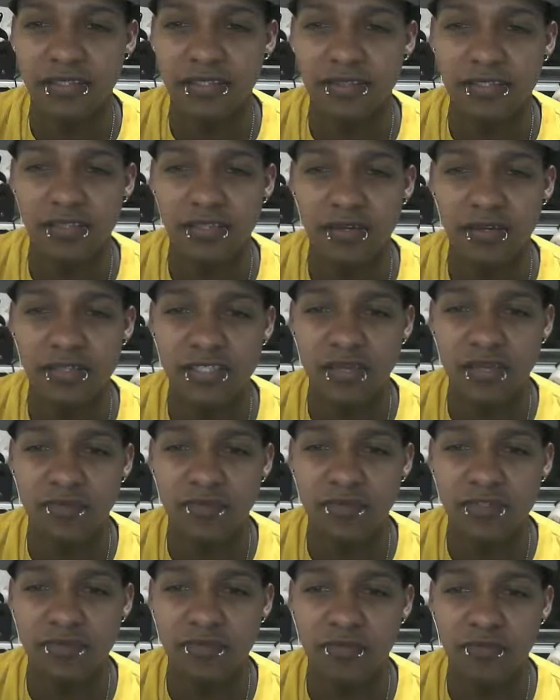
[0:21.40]
It's
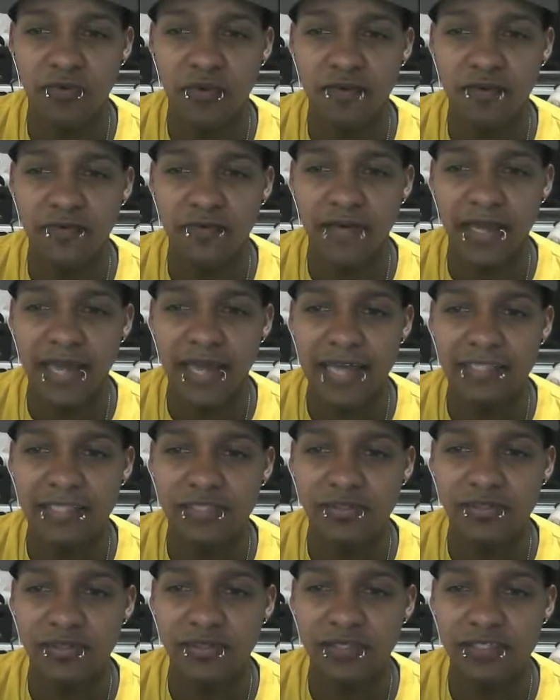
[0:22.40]
almost more of a
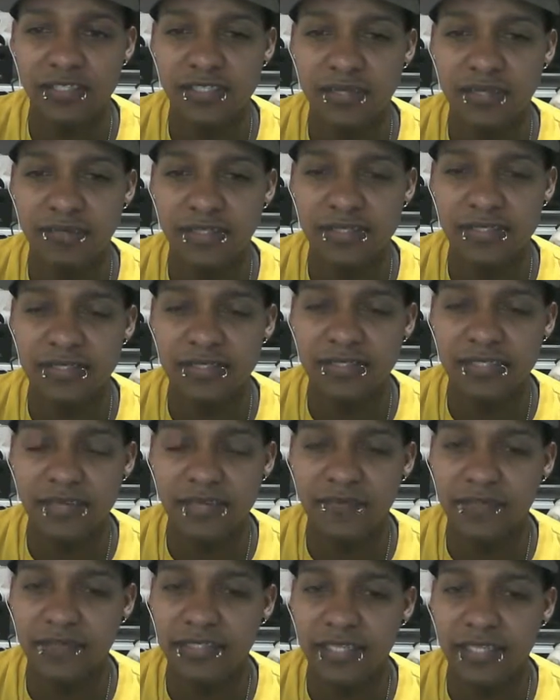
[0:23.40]
hassle in some places,
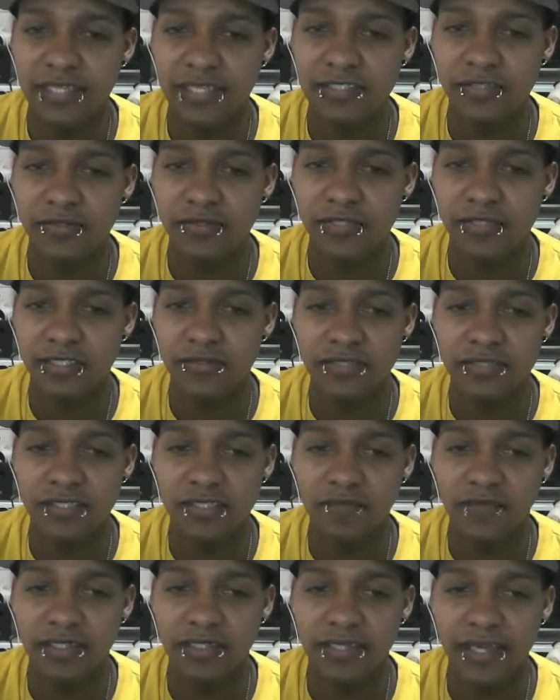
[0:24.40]
definitely like Tokyo and
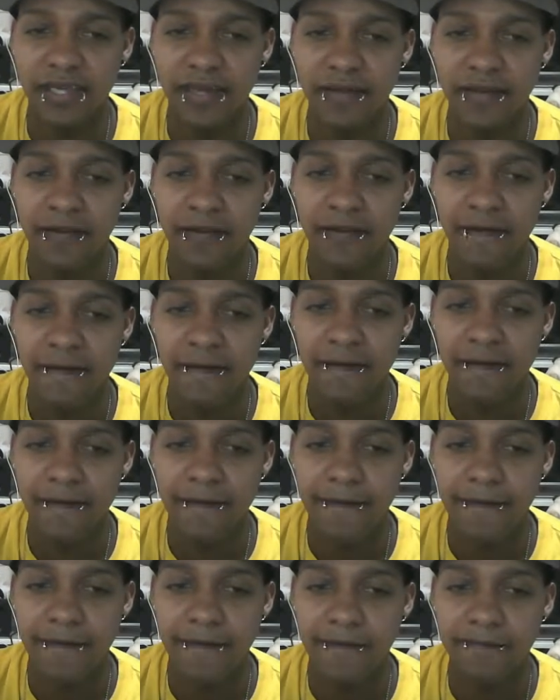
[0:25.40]
stuff like that.
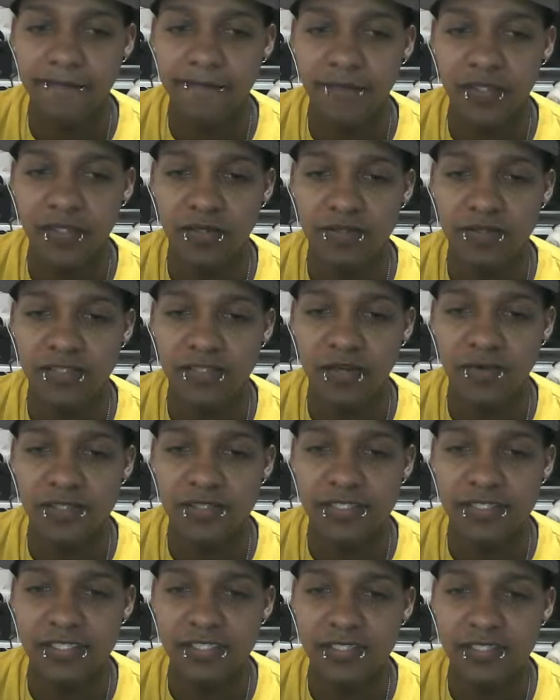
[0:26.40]
It's
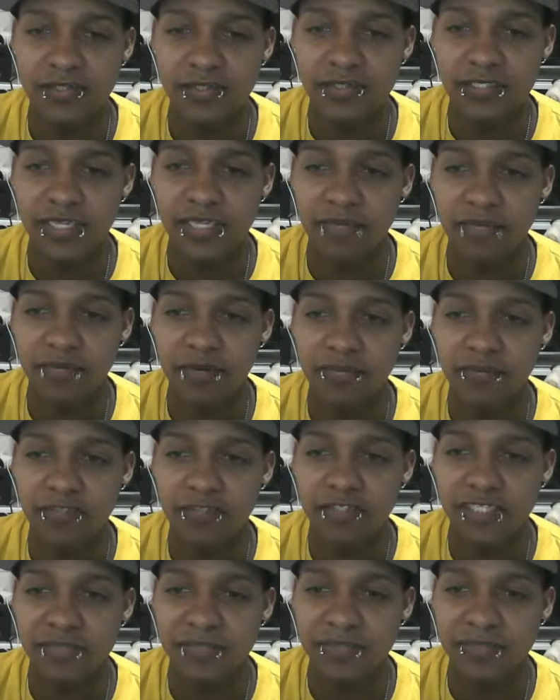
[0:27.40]
always easier to take public
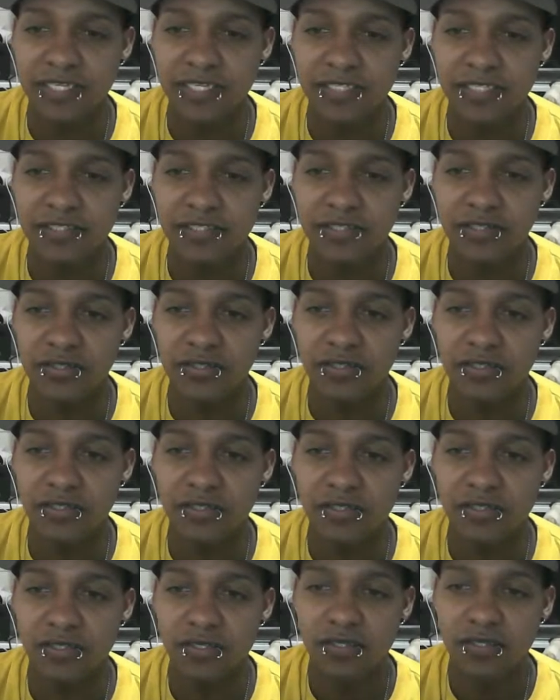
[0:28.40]
transportation
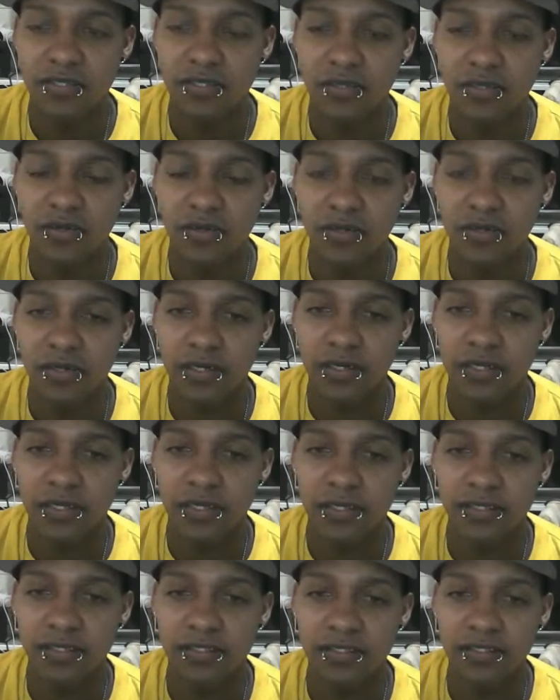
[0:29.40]
or
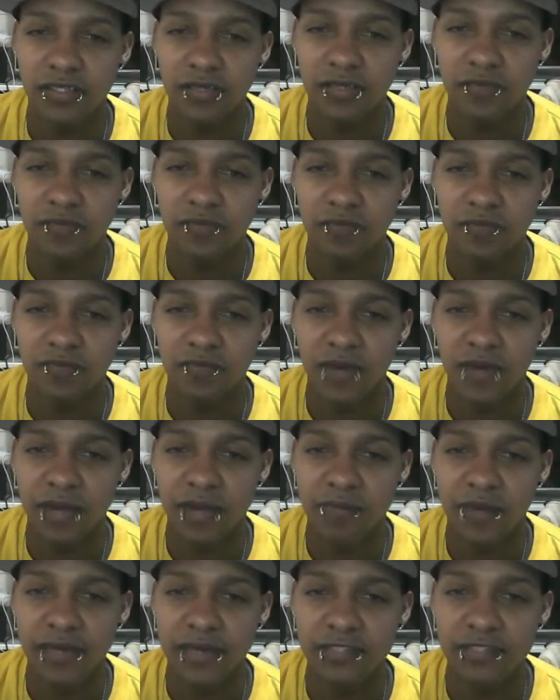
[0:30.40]

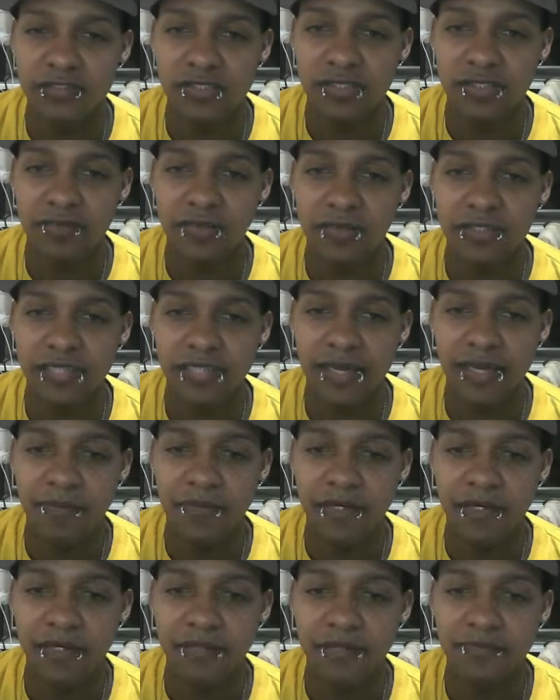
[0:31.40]
ride bikes or something like that. But